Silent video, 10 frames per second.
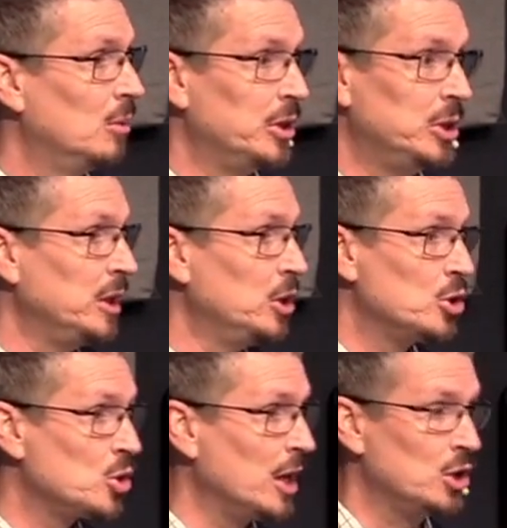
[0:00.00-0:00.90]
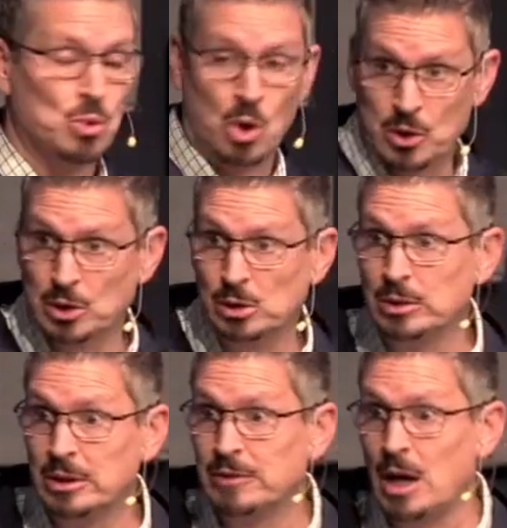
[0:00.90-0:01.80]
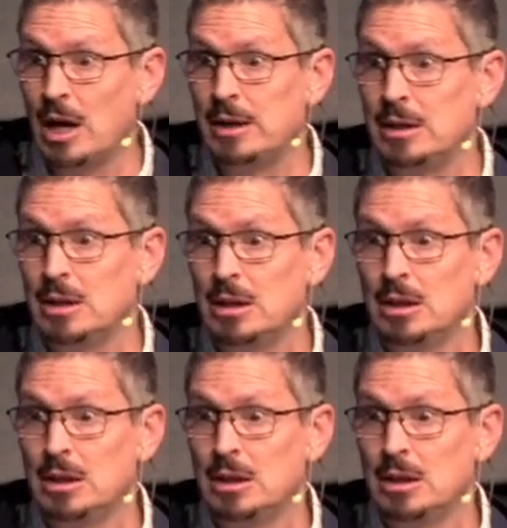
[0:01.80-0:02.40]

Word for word: whether you eat or drink do all to the glory of God